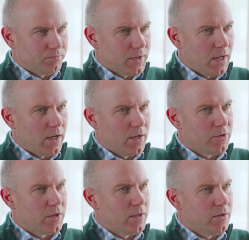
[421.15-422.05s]

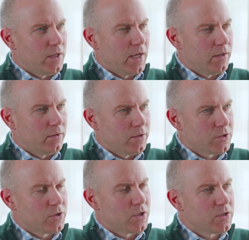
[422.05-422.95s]
The
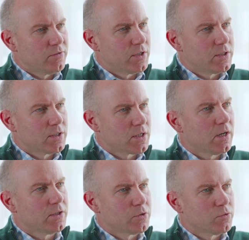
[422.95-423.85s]
Association of Anaesthetists
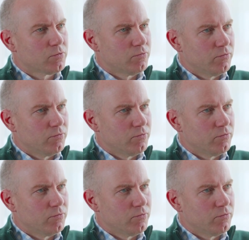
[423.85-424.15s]
guidance was